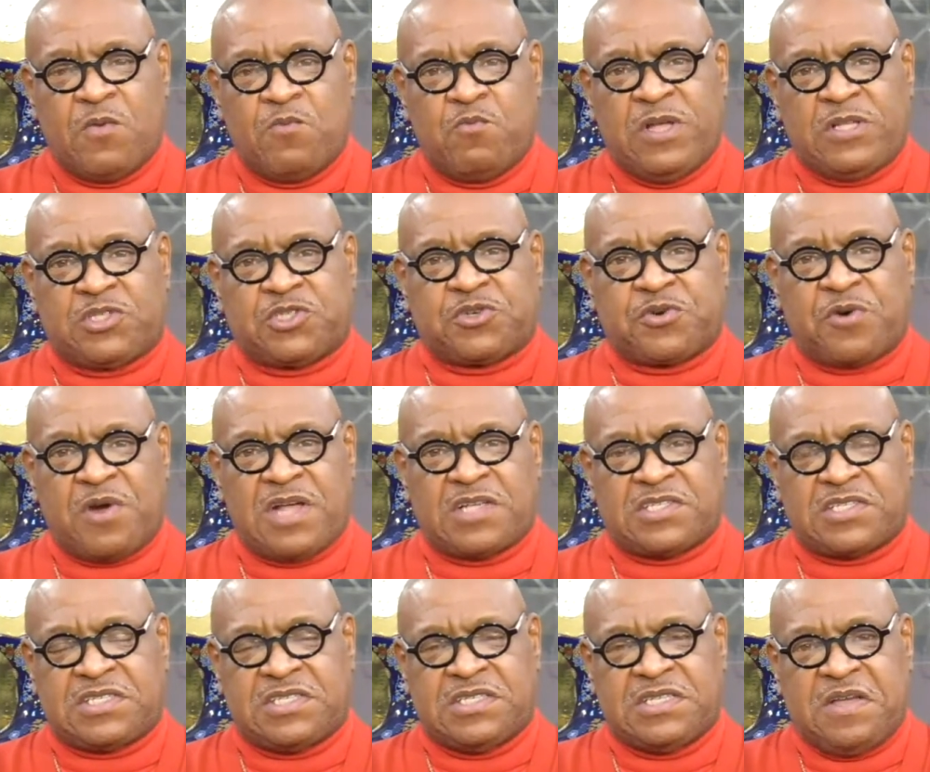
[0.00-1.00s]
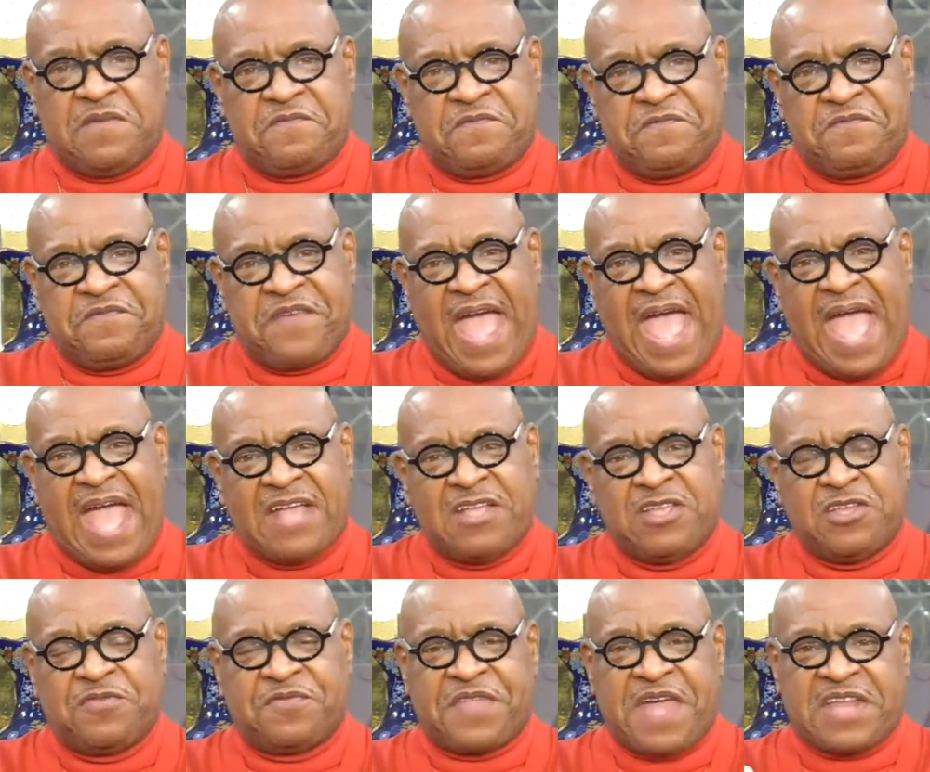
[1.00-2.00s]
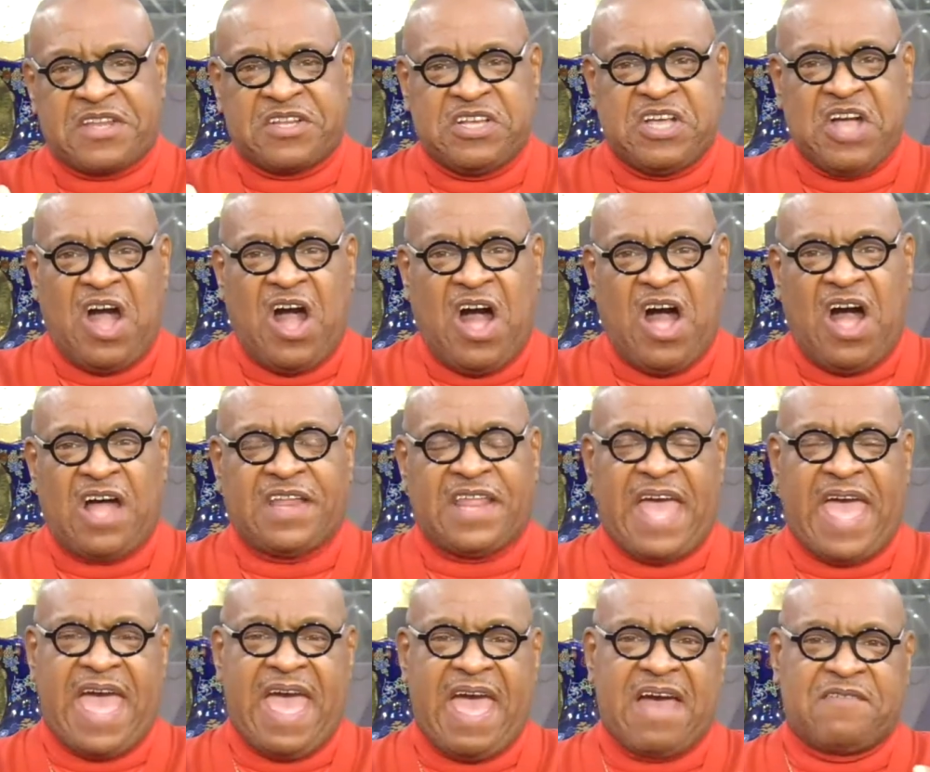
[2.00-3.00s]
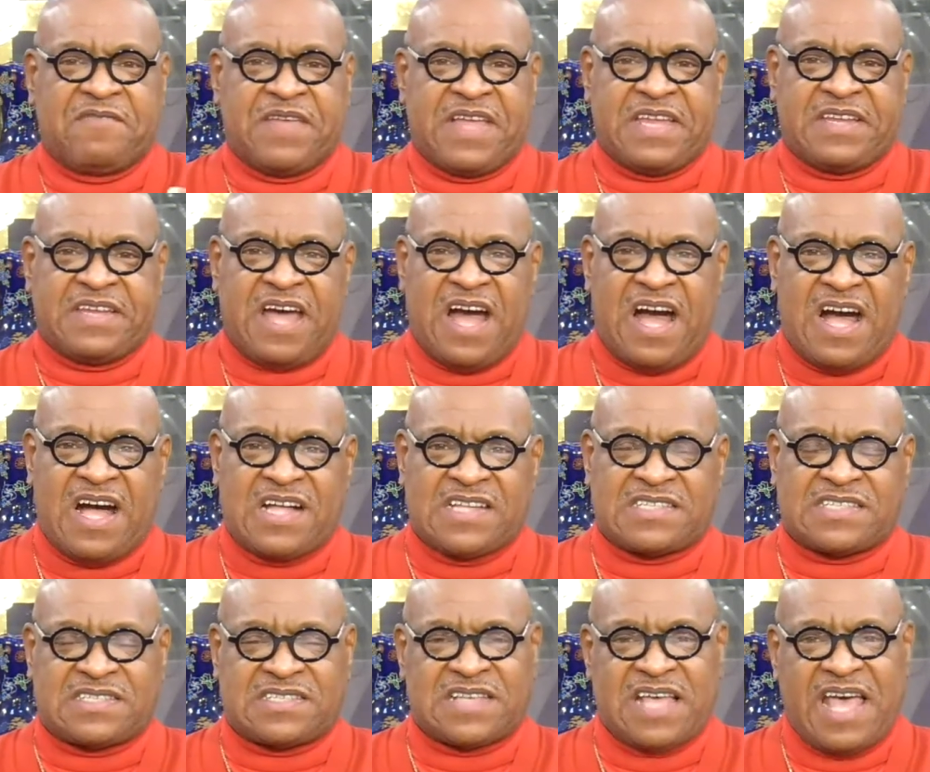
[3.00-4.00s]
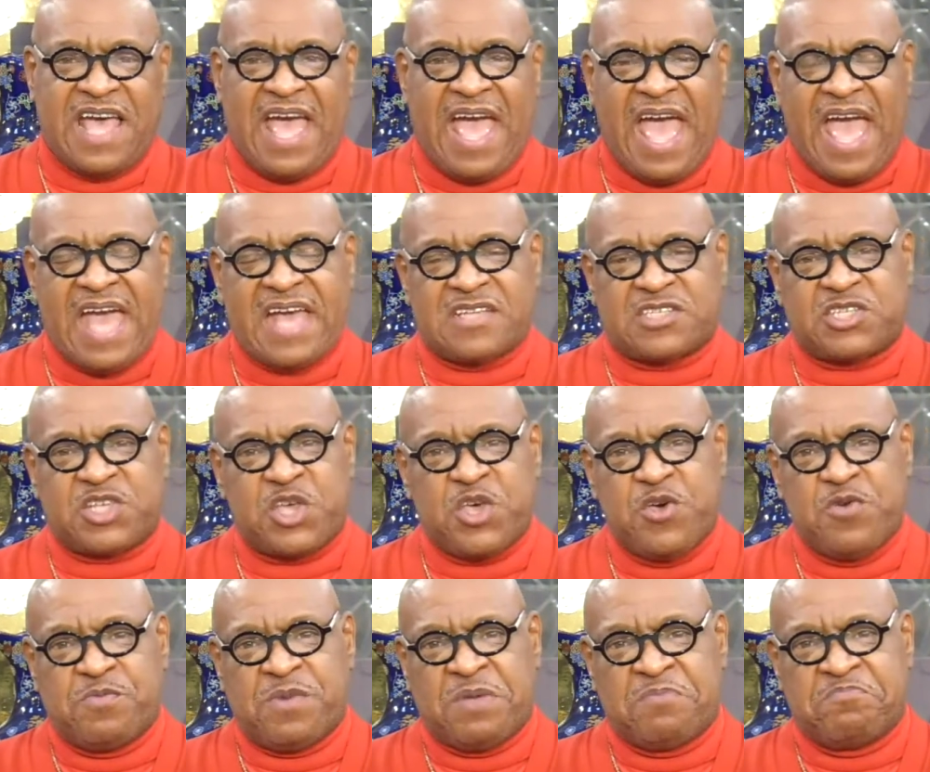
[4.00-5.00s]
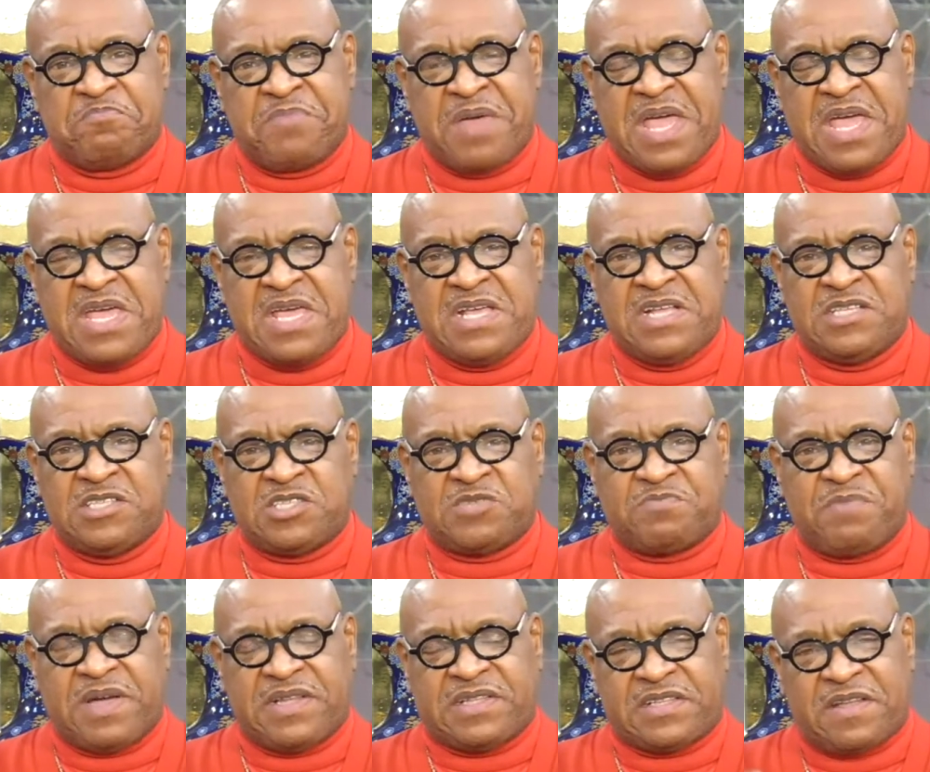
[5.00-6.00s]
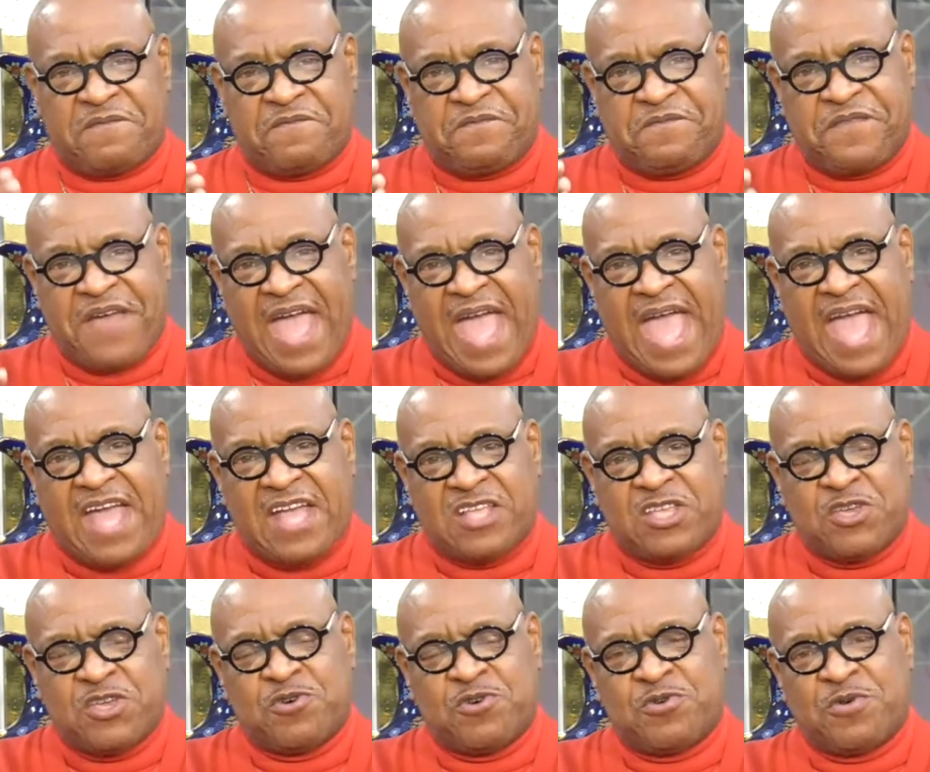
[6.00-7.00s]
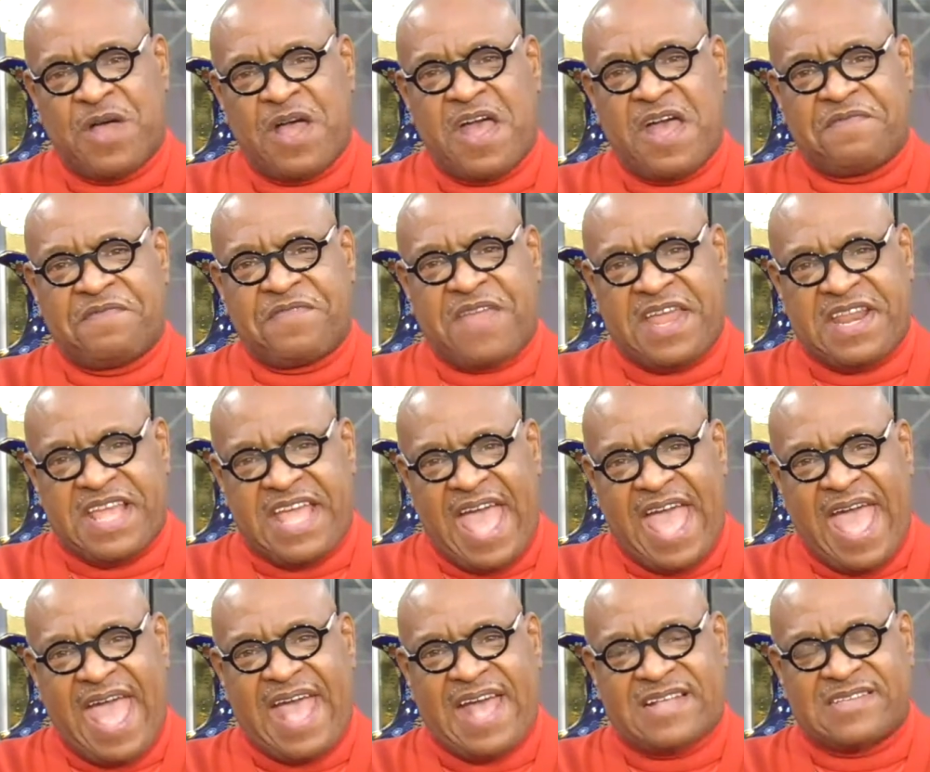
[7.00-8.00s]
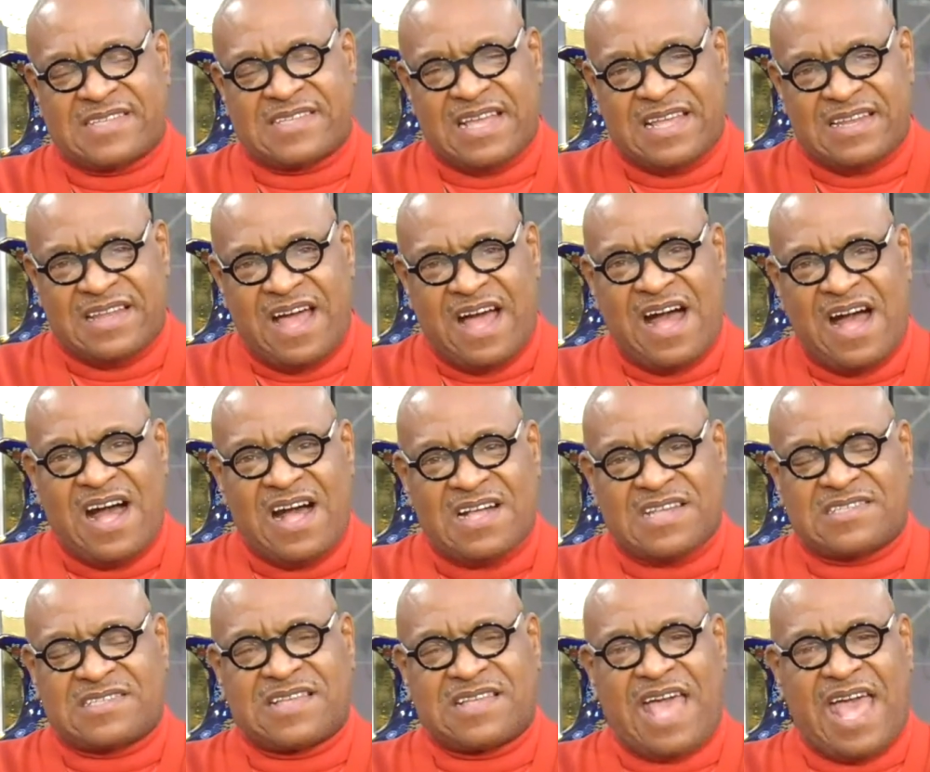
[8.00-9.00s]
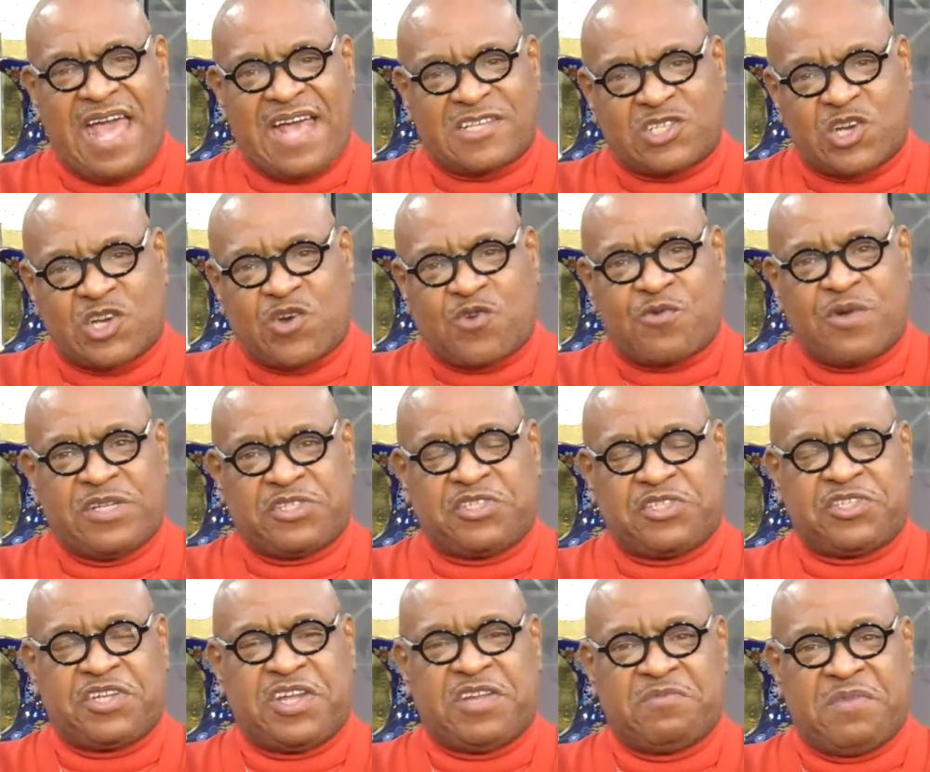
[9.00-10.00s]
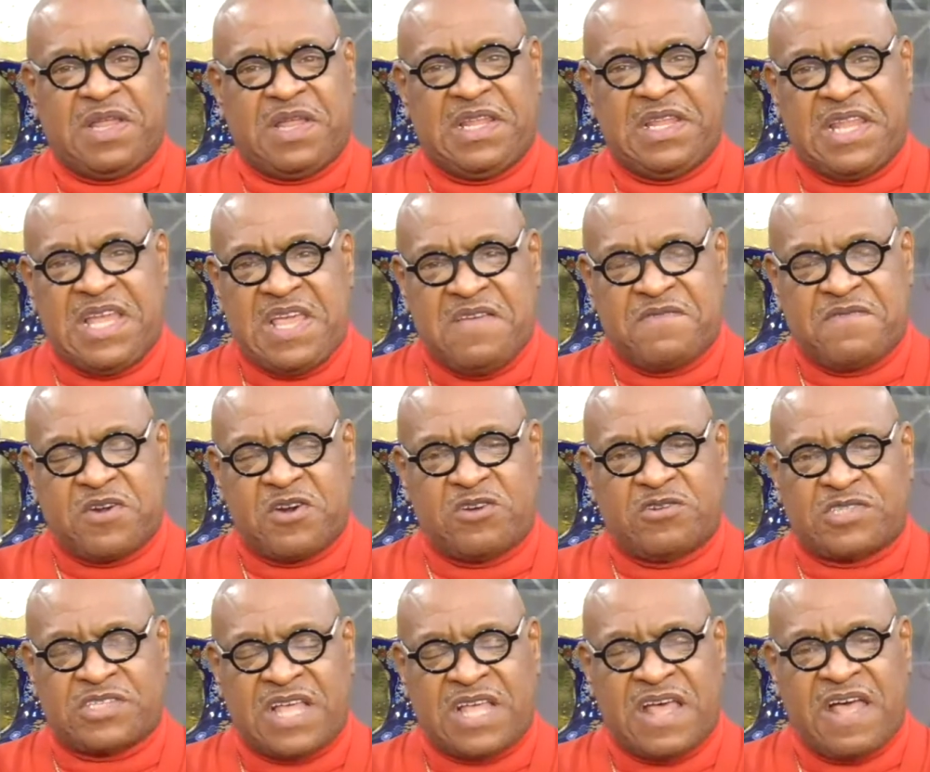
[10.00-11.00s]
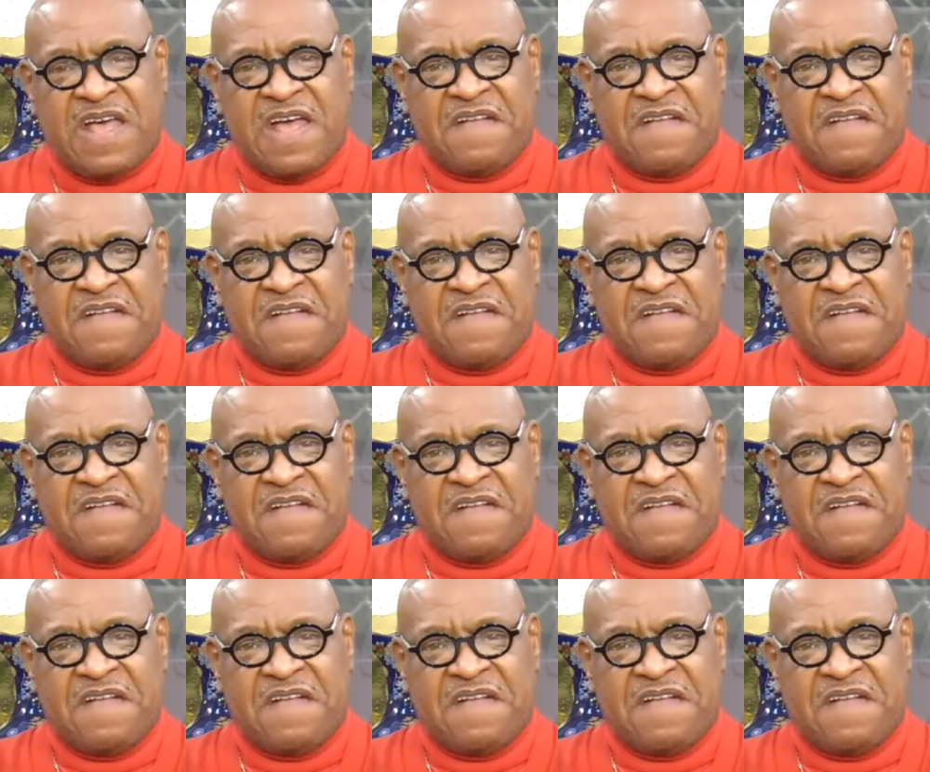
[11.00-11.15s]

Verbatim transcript: we trust the value that God have in us as human beings, but the value that He has in us as Christian believers.